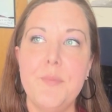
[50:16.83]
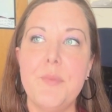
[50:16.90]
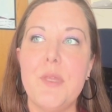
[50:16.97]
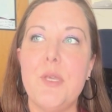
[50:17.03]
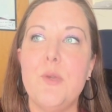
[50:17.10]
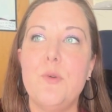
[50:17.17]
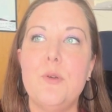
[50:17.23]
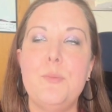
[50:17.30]

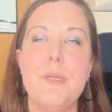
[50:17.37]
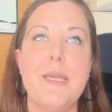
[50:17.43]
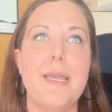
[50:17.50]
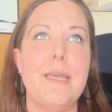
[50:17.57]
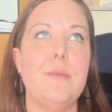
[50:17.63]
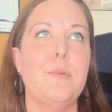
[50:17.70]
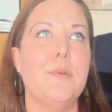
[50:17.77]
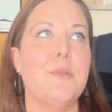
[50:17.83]
you will
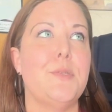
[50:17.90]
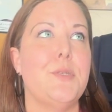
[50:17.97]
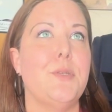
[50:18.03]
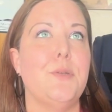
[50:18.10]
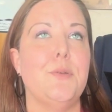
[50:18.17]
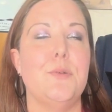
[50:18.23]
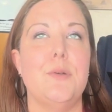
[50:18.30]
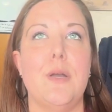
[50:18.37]
be able
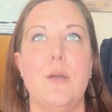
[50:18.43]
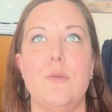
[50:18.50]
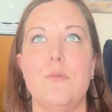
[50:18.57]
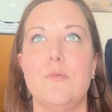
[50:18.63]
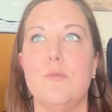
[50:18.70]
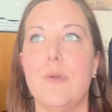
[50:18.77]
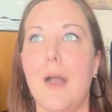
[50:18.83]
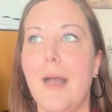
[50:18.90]
to
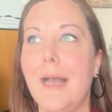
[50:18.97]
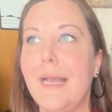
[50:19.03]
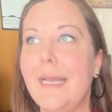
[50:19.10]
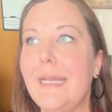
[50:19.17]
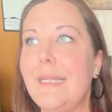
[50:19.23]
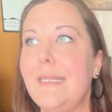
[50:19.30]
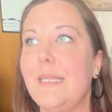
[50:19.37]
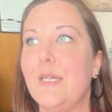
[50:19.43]
ride